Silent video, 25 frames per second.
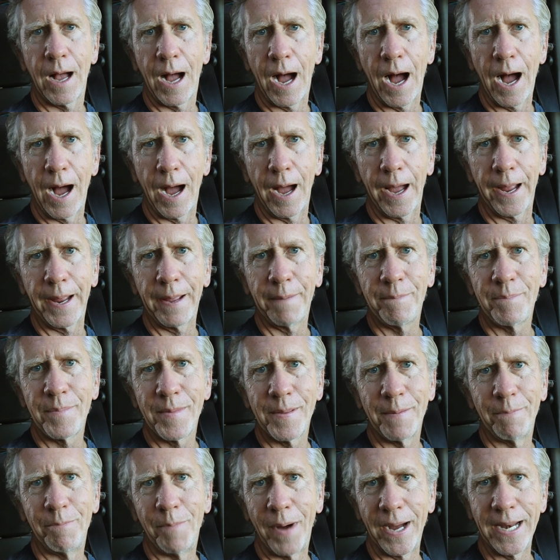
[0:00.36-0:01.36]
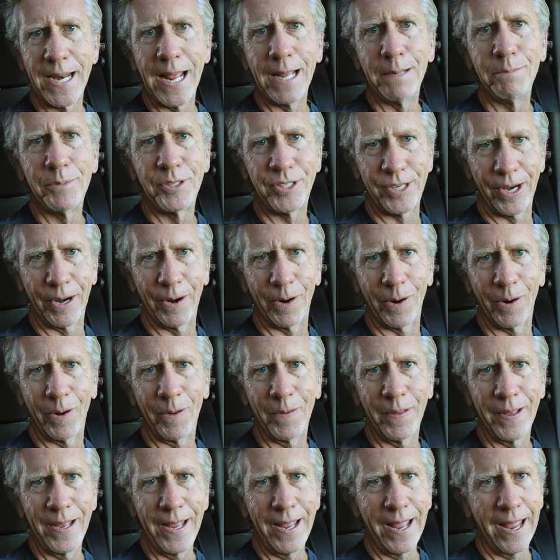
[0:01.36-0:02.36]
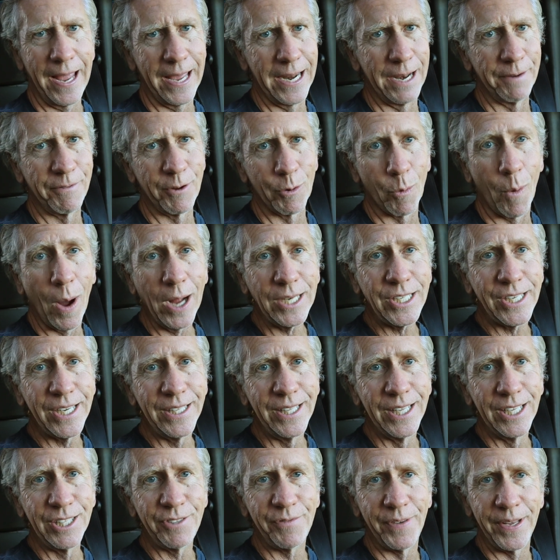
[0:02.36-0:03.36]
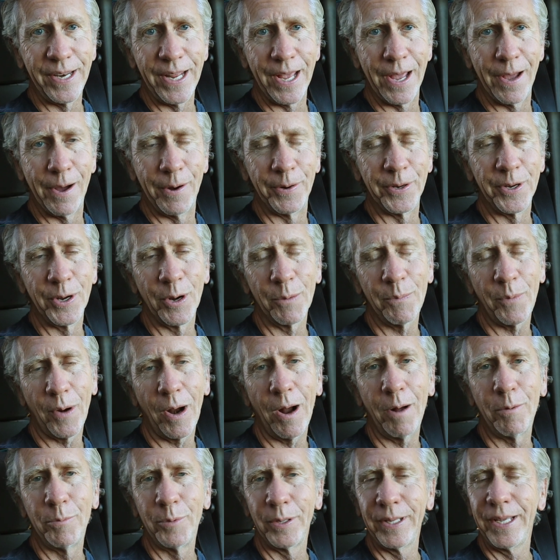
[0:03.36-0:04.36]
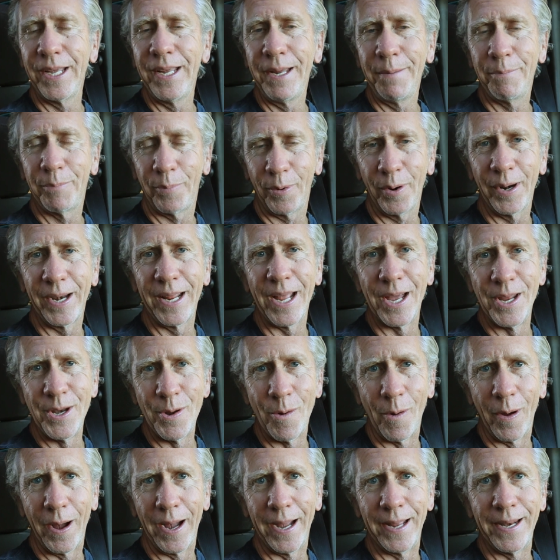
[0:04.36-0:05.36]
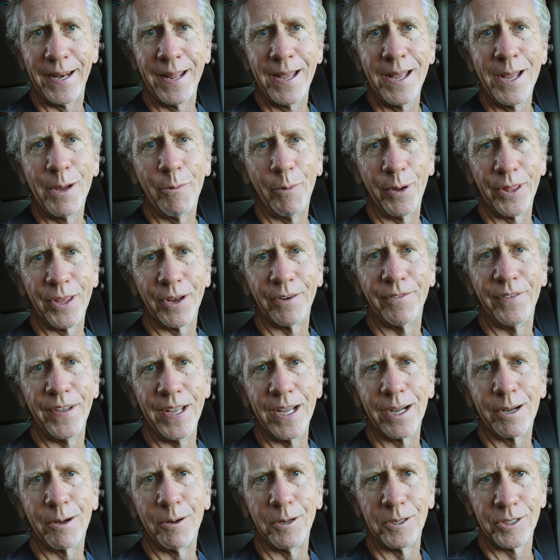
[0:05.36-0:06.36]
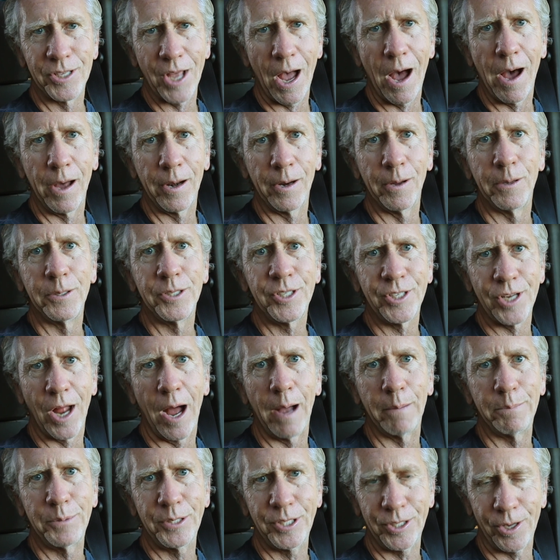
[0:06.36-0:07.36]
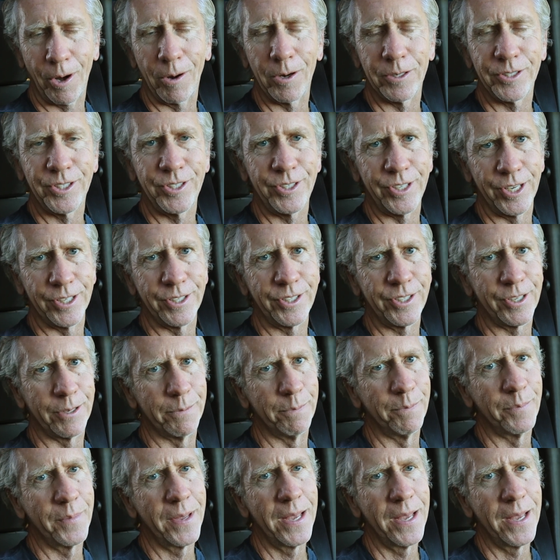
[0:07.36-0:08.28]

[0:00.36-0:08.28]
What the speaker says: Hi, my name's Daryl, and if you're watching this video, you're probably pretty annoyed with your vehicle's auto stop-start system.